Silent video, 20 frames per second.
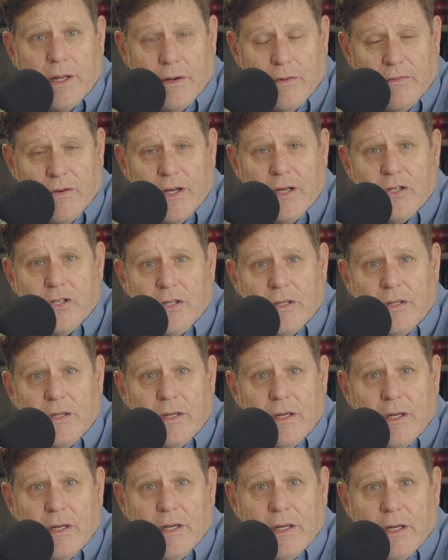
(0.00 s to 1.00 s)

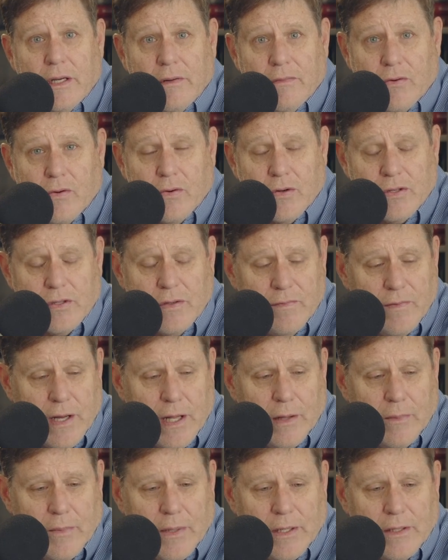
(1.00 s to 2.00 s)
innovation and, of course,
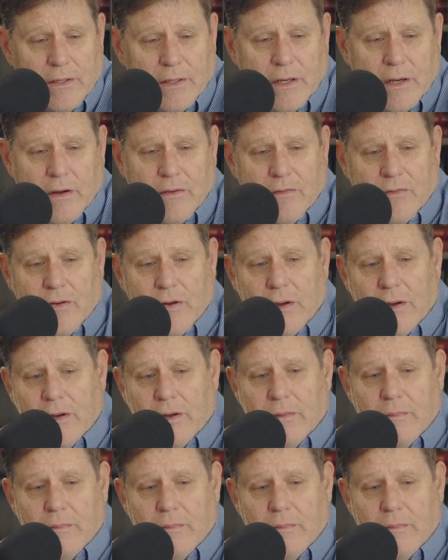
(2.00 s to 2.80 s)
development of